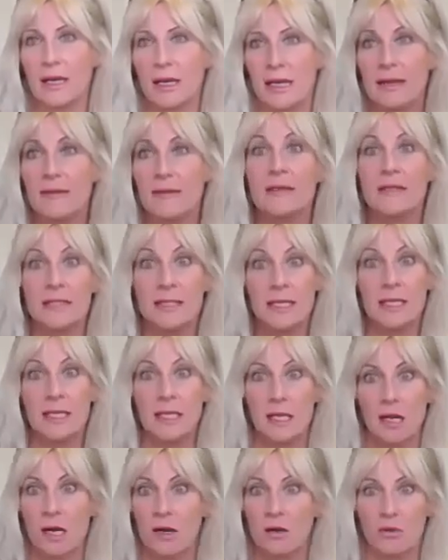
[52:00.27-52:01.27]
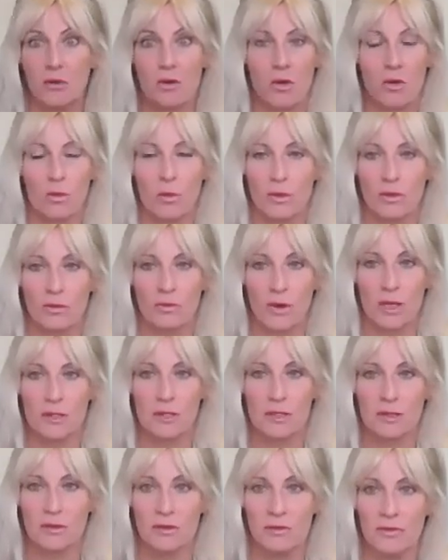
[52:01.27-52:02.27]
In the city, I don't know about the
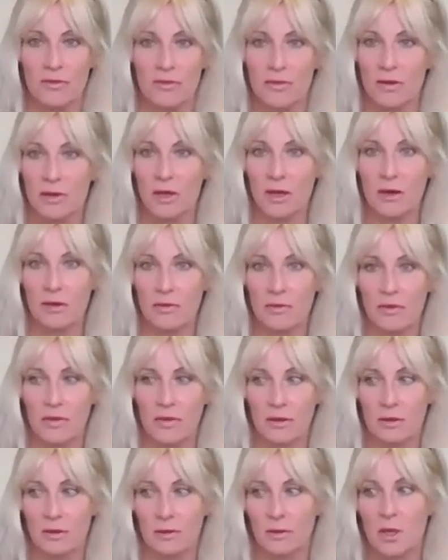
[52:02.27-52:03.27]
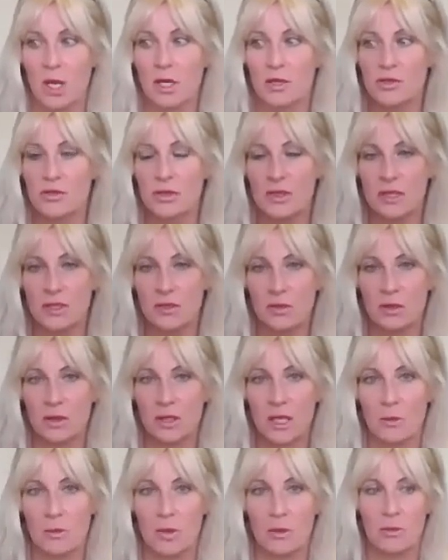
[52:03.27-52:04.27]
rest of the country,
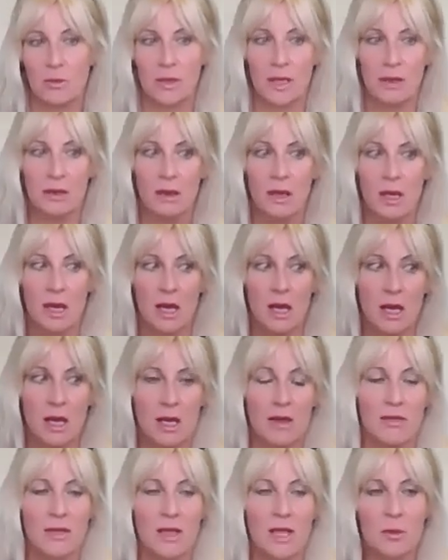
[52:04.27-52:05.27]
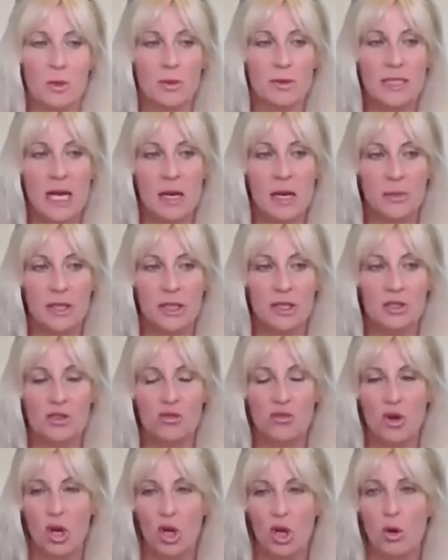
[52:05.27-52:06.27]
certainly, but when I think about what's happening in
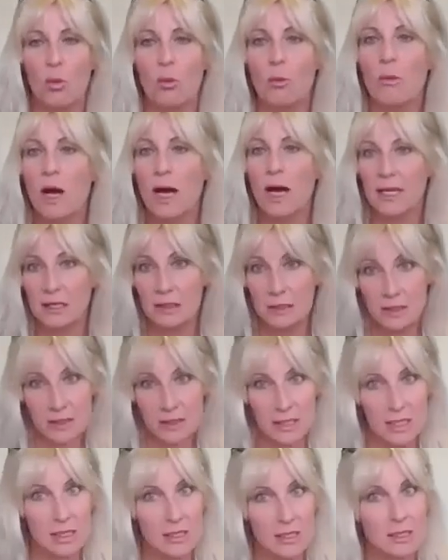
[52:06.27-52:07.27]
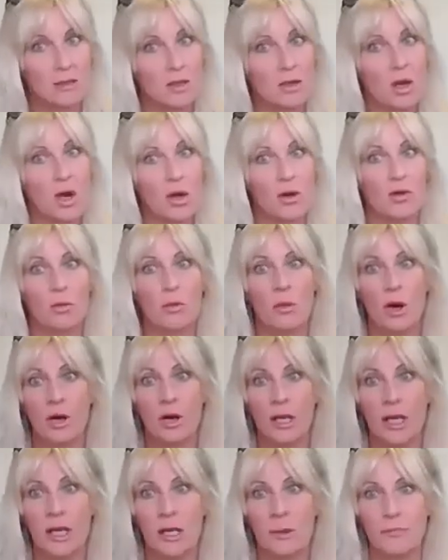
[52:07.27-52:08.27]
Toronto, I can see that the condo
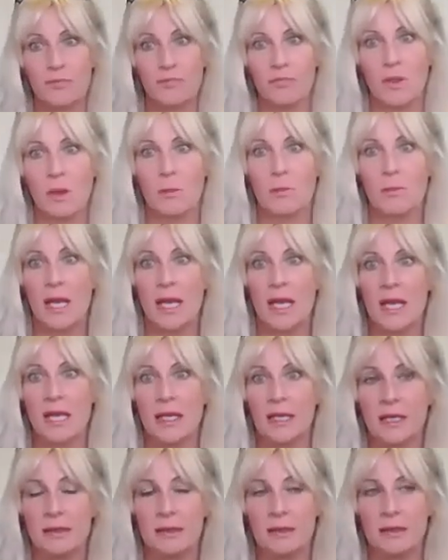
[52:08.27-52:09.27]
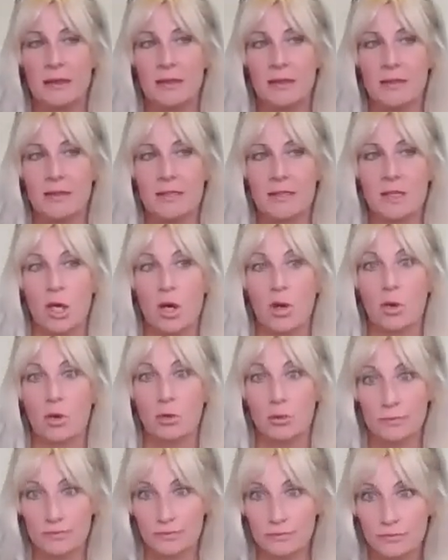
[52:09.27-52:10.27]
market may
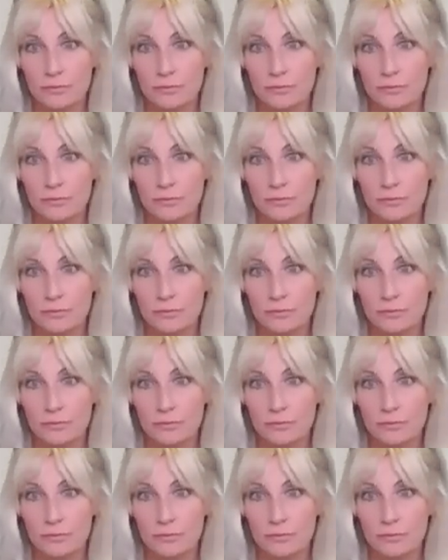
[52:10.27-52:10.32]
slow